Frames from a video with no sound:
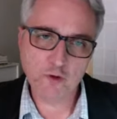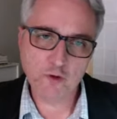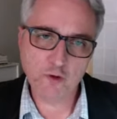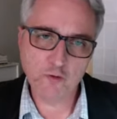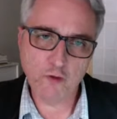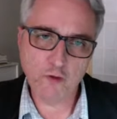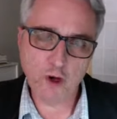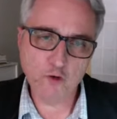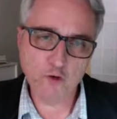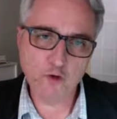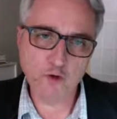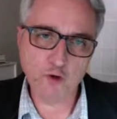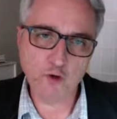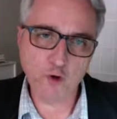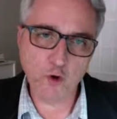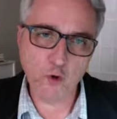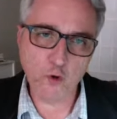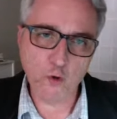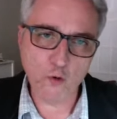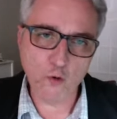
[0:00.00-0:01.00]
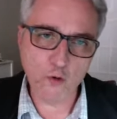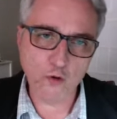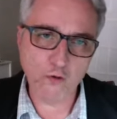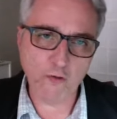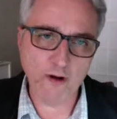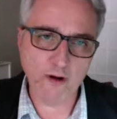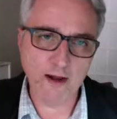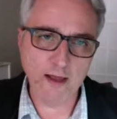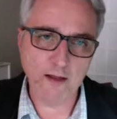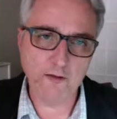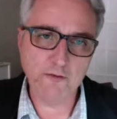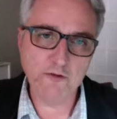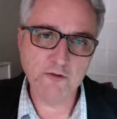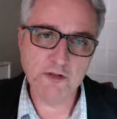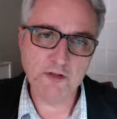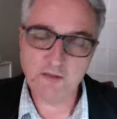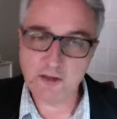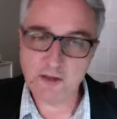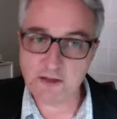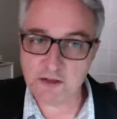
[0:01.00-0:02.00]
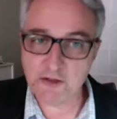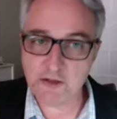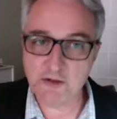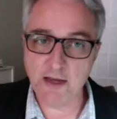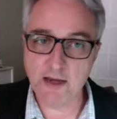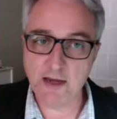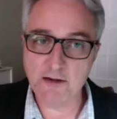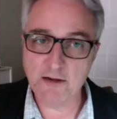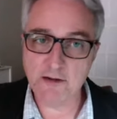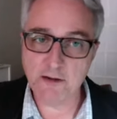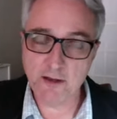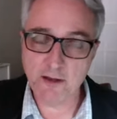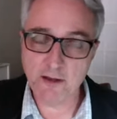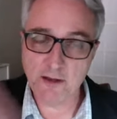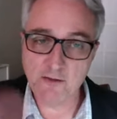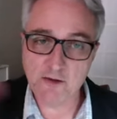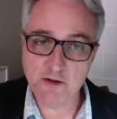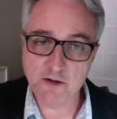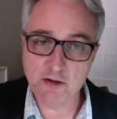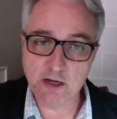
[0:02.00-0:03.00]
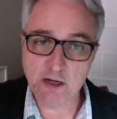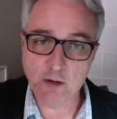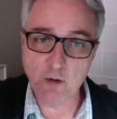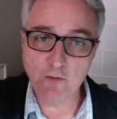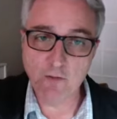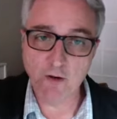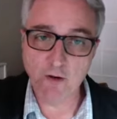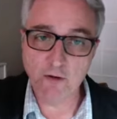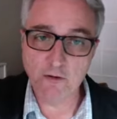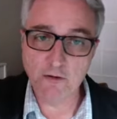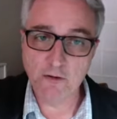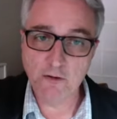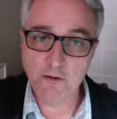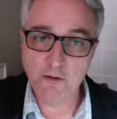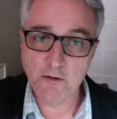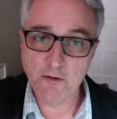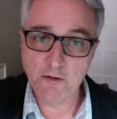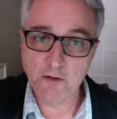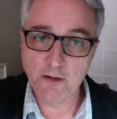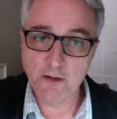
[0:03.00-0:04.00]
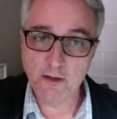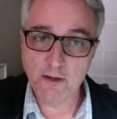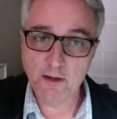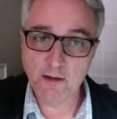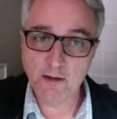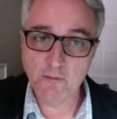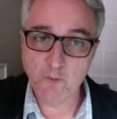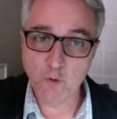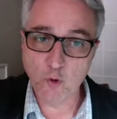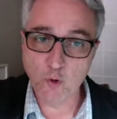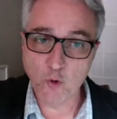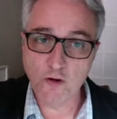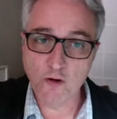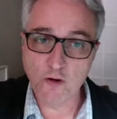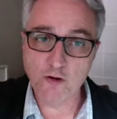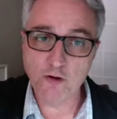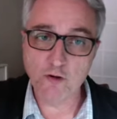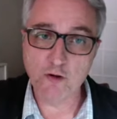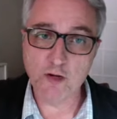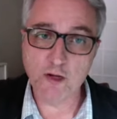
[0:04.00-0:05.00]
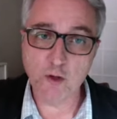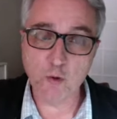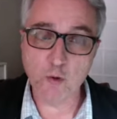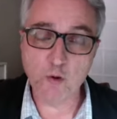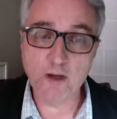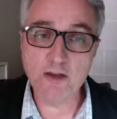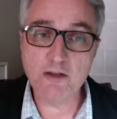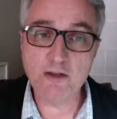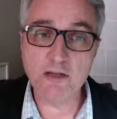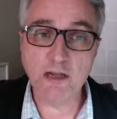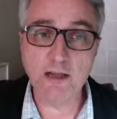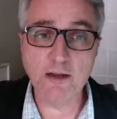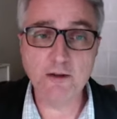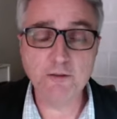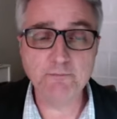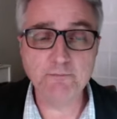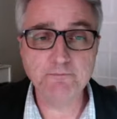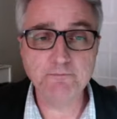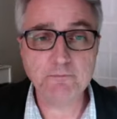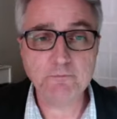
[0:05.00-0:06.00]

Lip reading: those school grounds in this state and this equivalent law in Queensland